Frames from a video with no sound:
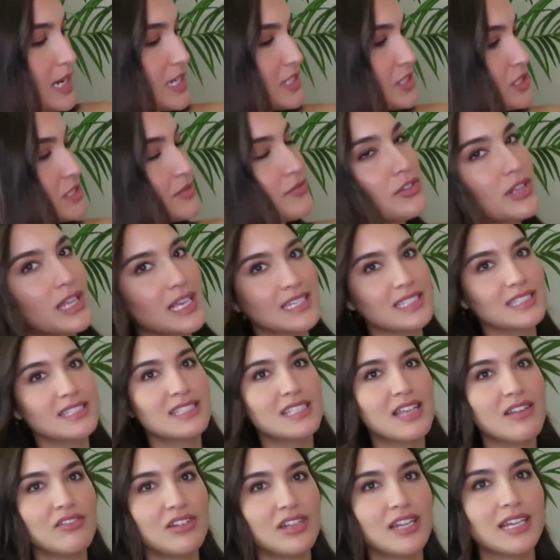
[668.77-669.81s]
I just feel like
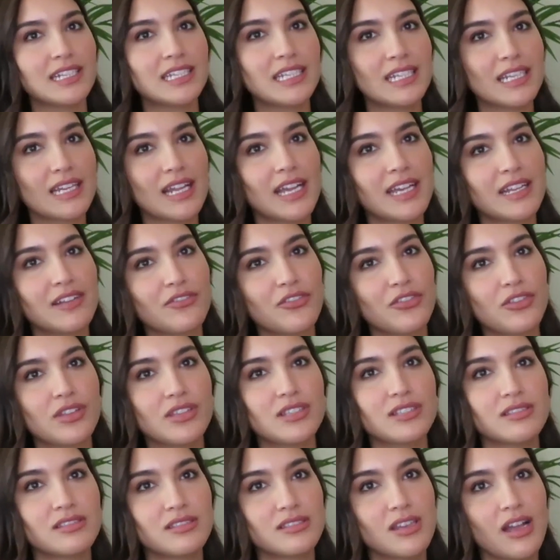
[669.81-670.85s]
$7.99 for
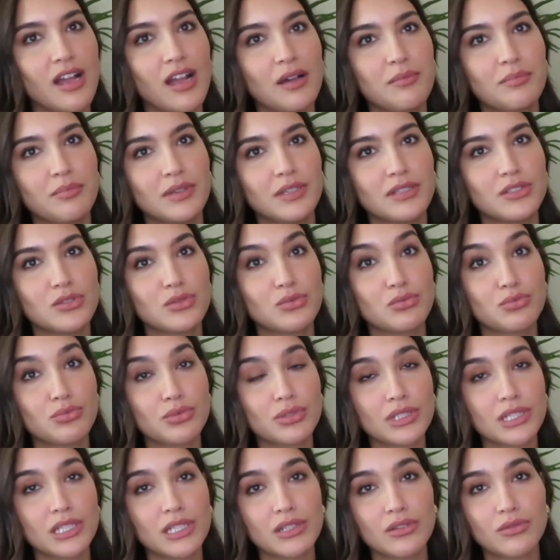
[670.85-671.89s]
this top is
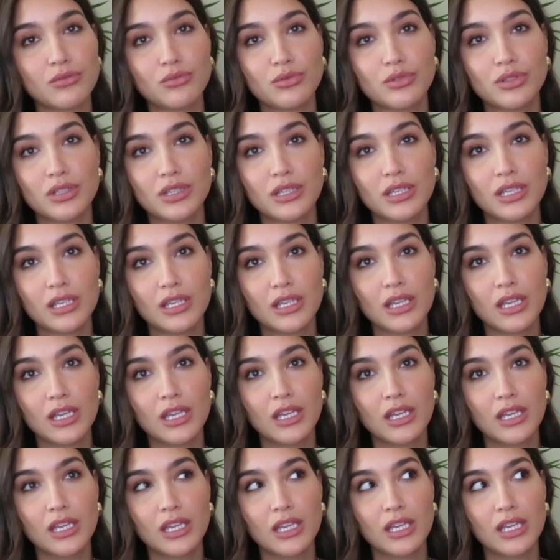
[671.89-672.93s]
really, really
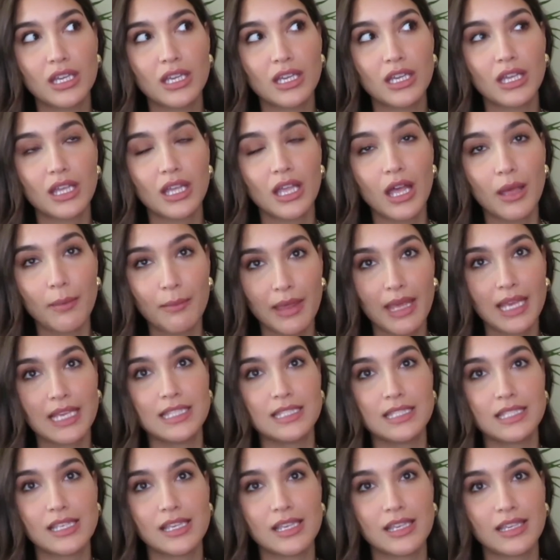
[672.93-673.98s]

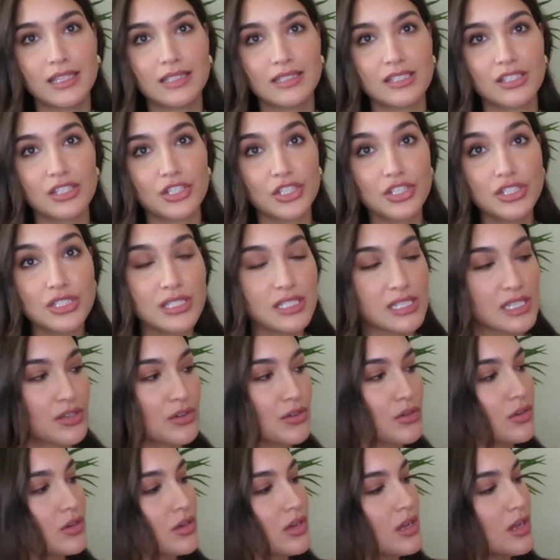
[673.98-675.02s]
amazing. It's a good
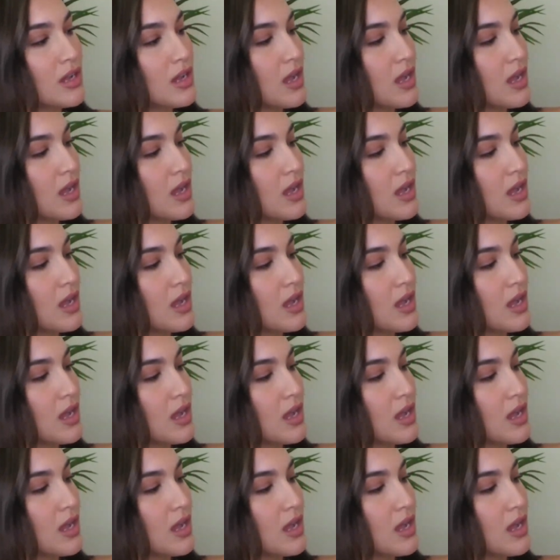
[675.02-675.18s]
deal.